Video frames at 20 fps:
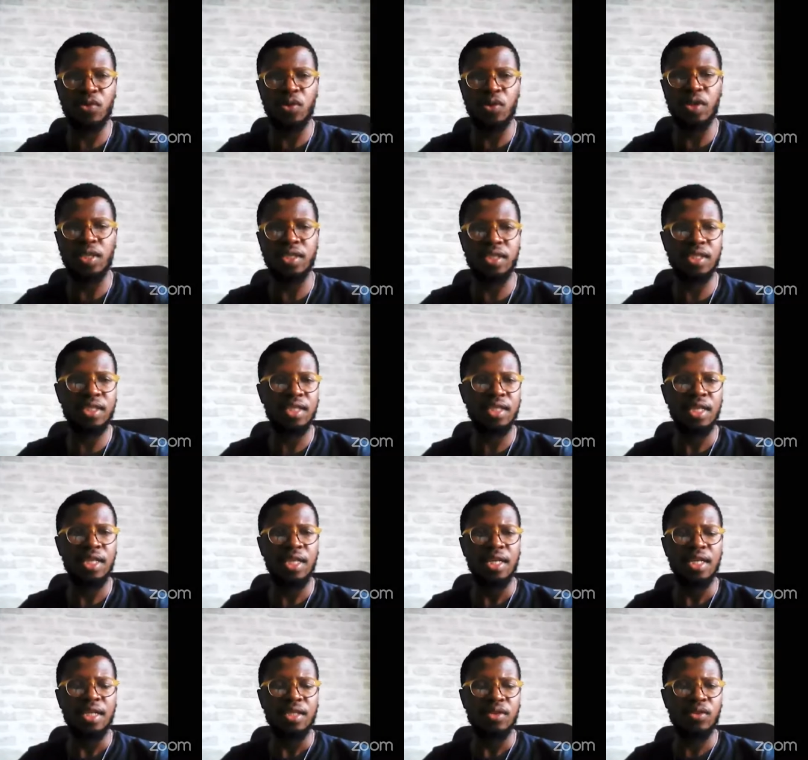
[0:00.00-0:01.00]
So just
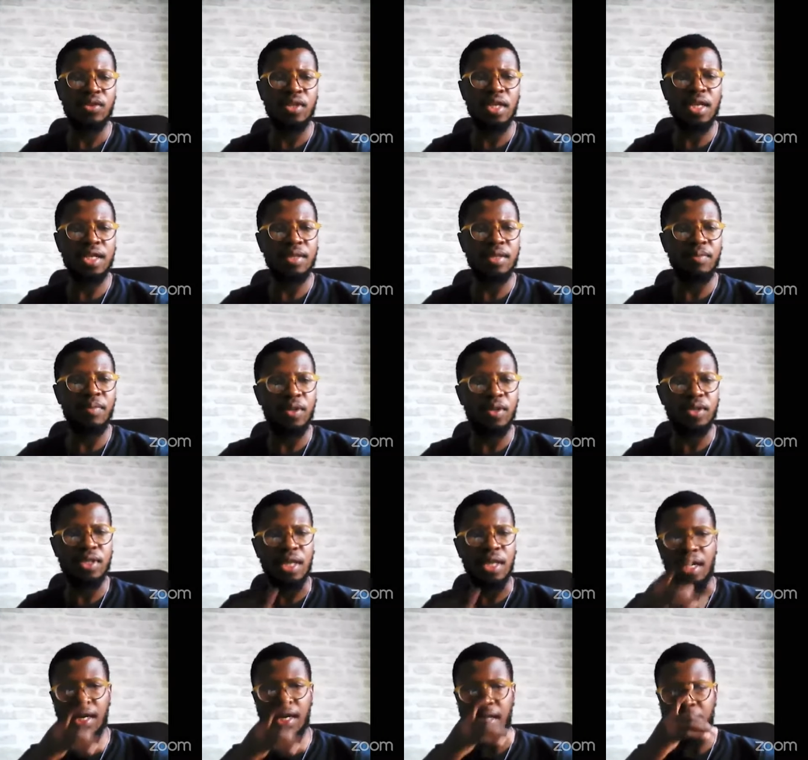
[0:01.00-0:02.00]
so tell us about
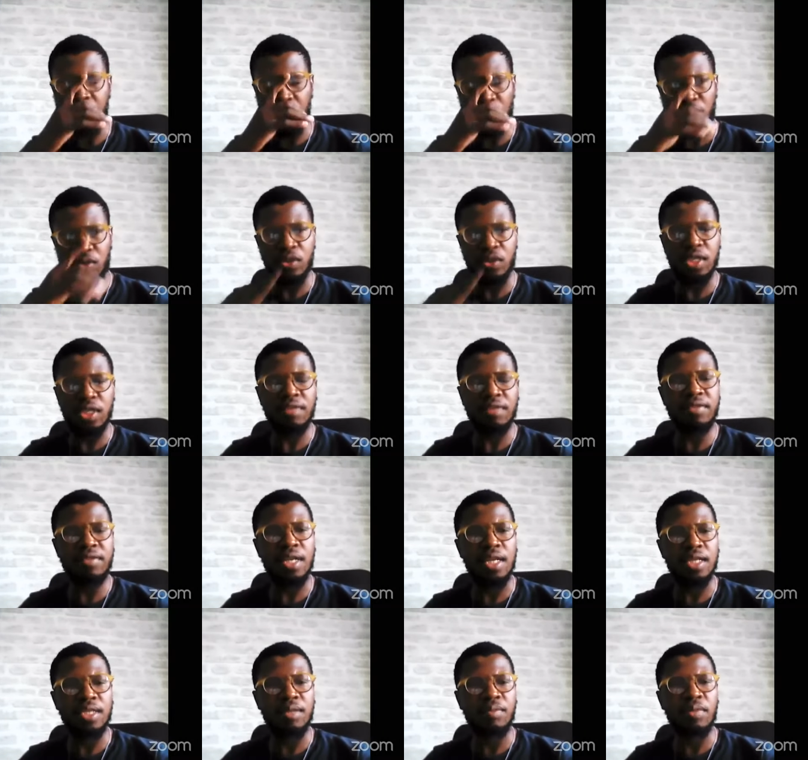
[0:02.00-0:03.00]
uh, about yourself.
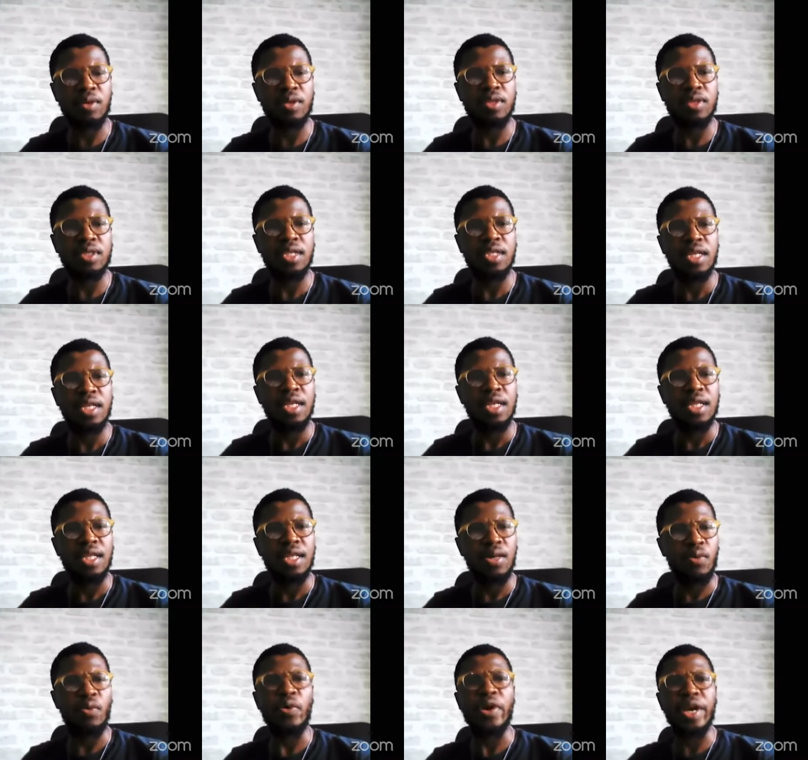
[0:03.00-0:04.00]
Tell us about
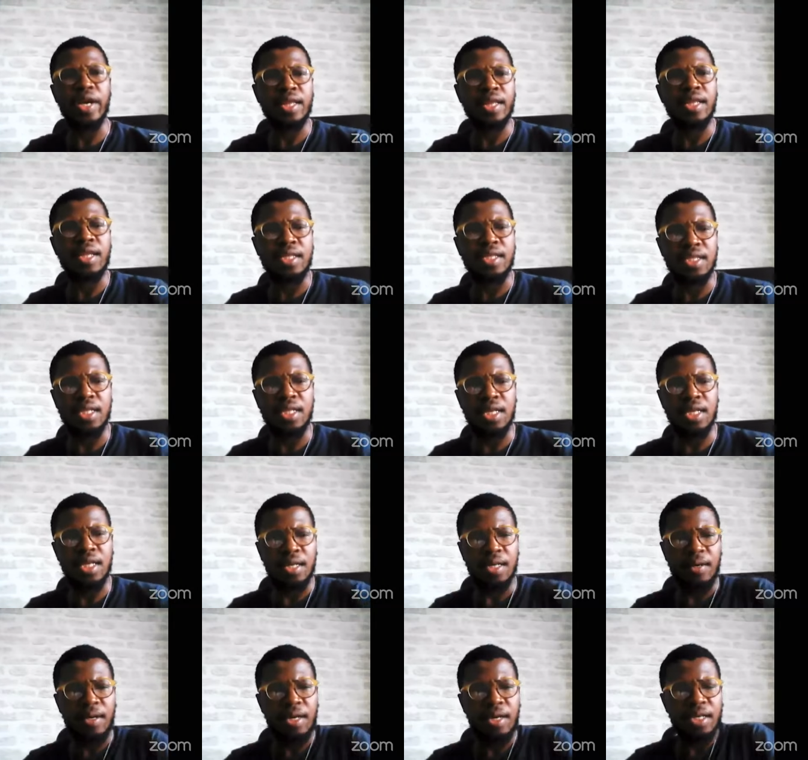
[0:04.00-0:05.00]
the work that
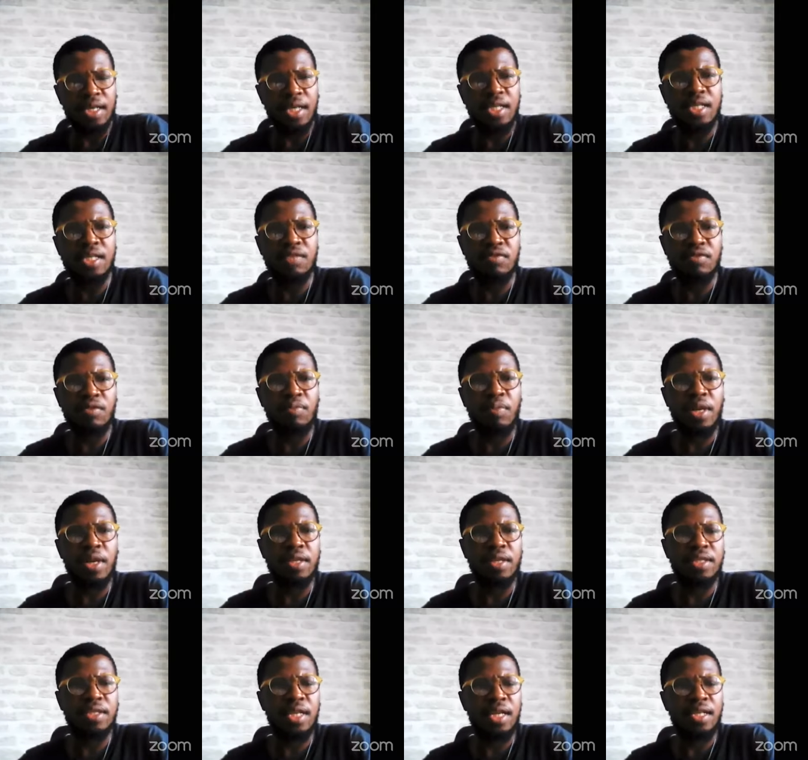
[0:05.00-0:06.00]
uh, Kenyans for
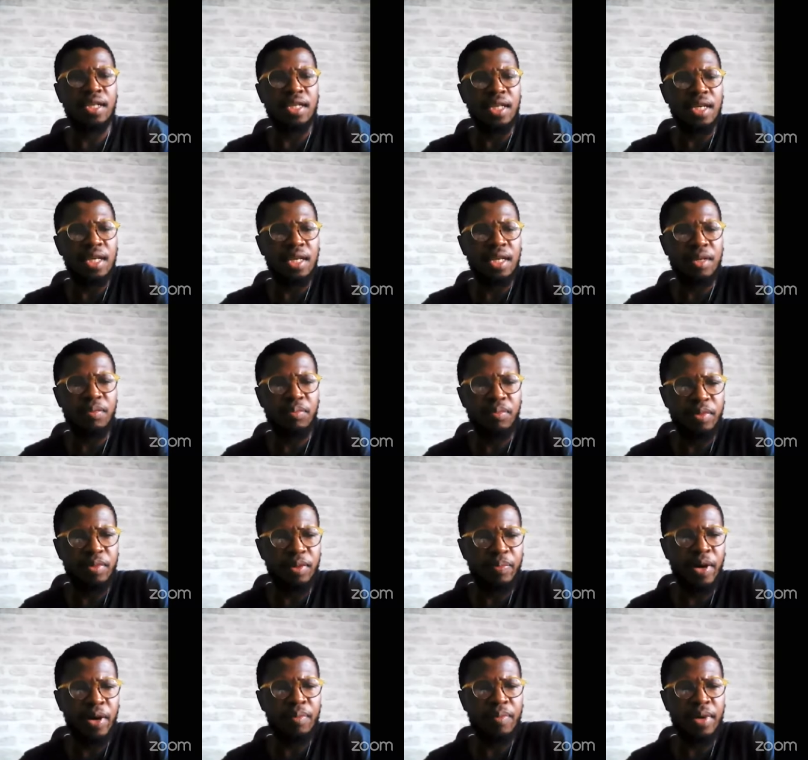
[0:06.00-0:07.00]
Palestine uh,
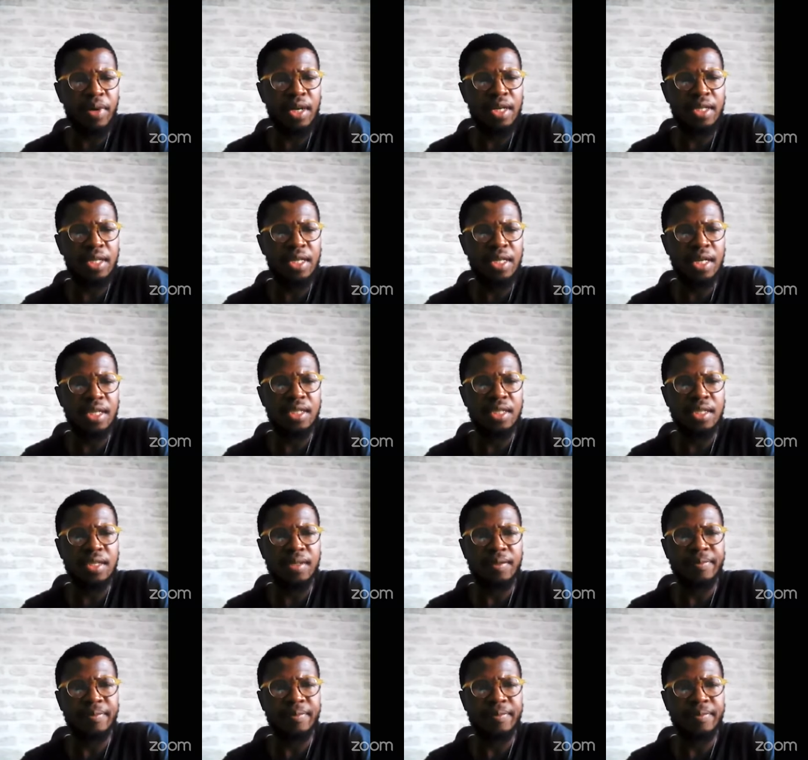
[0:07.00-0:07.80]
primarily does.